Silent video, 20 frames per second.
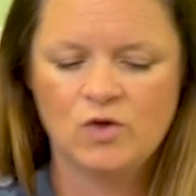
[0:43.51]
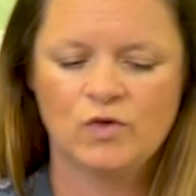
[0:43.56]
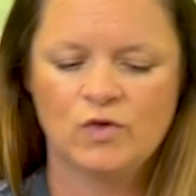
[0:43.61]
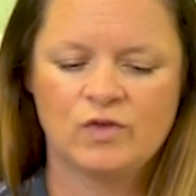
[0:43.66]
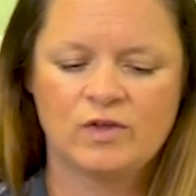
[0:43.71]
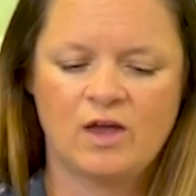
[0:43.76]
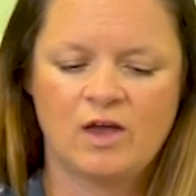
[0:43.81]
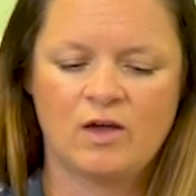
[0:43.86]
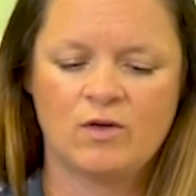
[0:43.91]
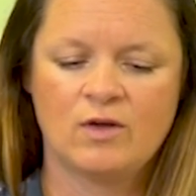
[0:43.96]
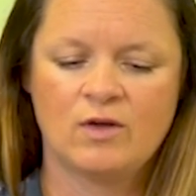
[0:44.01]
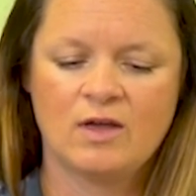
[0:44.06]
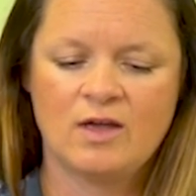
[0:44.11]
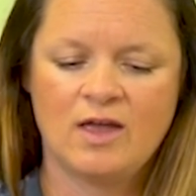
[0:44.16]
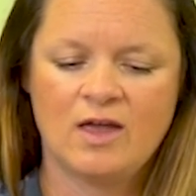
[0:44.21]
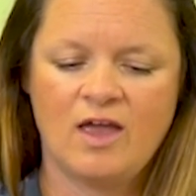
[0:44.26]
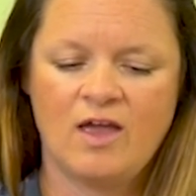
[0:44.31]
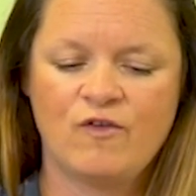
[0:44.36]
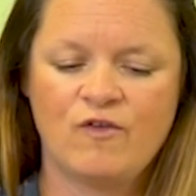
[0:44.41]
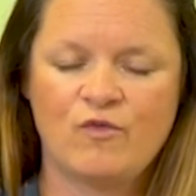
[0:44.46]
So
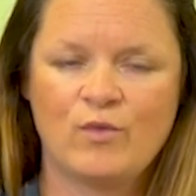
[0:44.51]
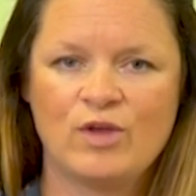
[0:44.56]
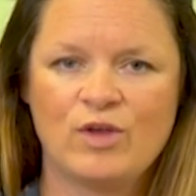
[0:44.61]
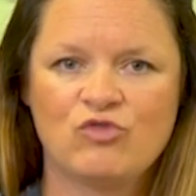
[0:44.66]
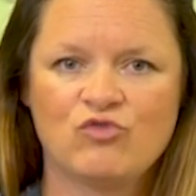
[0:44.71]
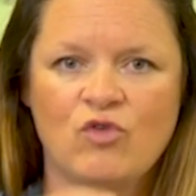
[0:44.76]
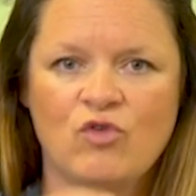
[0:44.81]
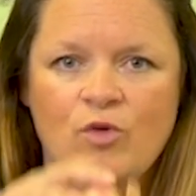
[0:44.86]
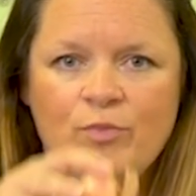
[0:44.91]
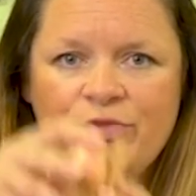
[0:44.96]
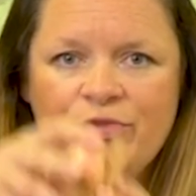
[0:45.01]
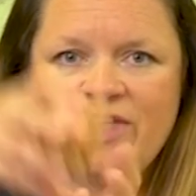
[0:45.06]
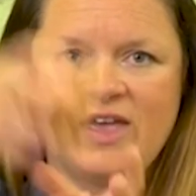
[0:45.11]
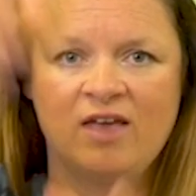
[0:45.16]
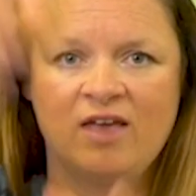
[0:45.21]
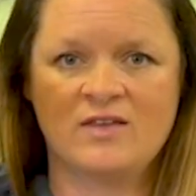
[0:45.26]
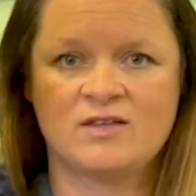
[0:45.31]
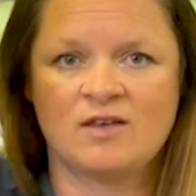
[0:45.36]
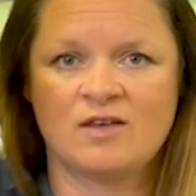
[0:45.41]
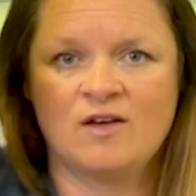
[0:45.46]
if we drop
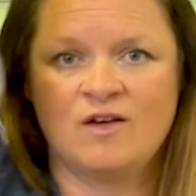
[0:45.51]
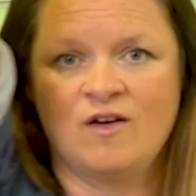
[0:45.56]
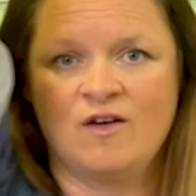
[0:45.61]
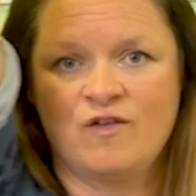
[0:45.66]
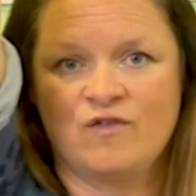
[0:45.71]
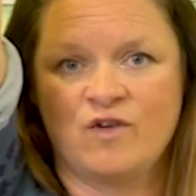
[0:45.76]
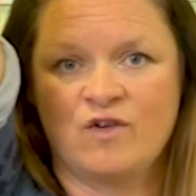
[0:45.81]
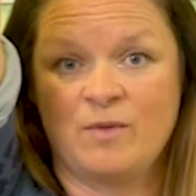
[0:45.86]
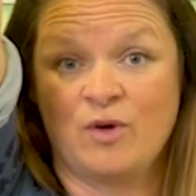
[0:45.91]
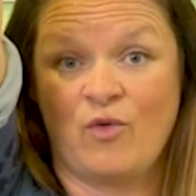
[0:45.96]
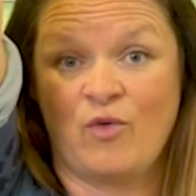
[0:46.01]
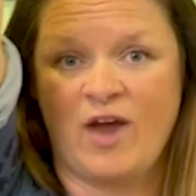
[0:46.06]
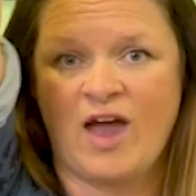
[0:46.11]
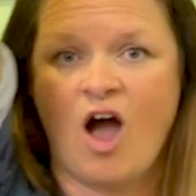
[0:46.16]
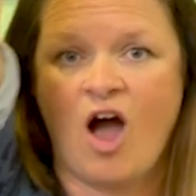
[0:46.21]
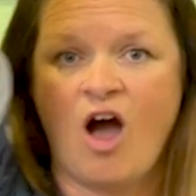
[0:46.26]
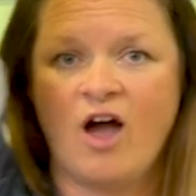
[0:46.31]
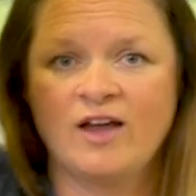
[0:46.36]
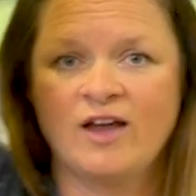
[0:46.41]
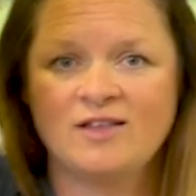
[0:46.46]
this from a great
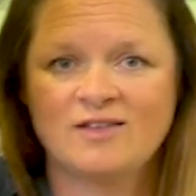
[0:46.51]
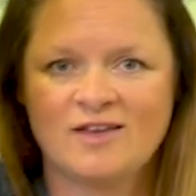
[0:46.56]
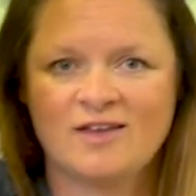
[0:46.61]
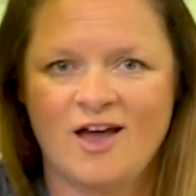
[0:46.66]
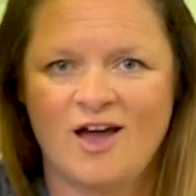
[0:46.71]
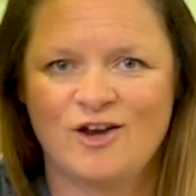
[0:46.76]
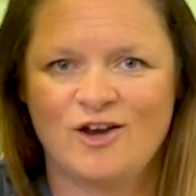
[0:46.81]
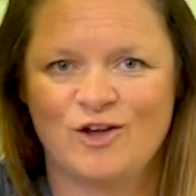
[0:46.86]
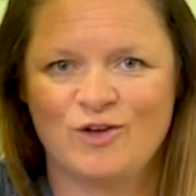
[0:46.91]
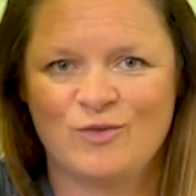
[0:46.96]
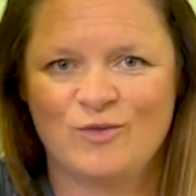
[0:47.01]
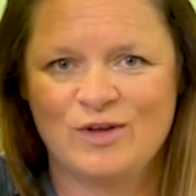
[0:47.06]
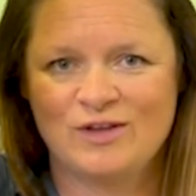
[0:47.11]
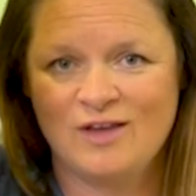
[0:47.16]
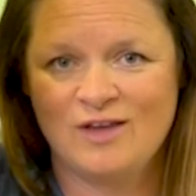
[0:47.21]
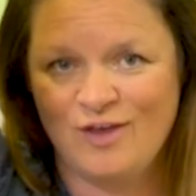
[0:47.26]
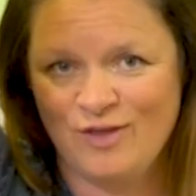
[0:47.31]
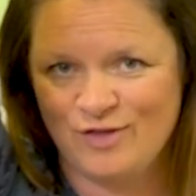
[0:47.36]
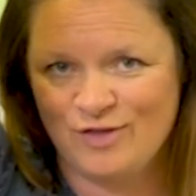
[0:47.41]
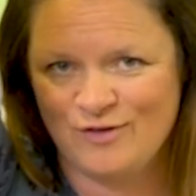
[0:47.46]
height, and I would
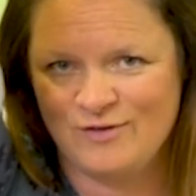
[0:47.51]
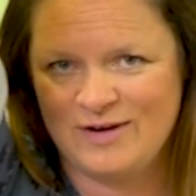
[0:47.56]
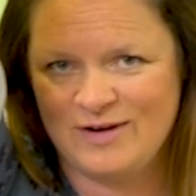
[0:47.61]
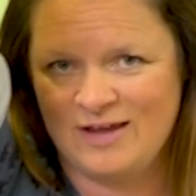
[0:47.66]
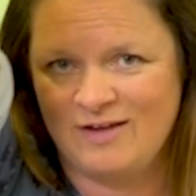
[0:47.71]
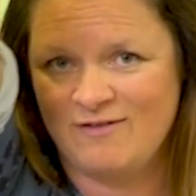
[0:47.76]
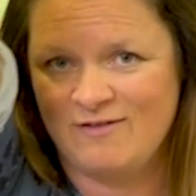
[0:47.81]
thoroughly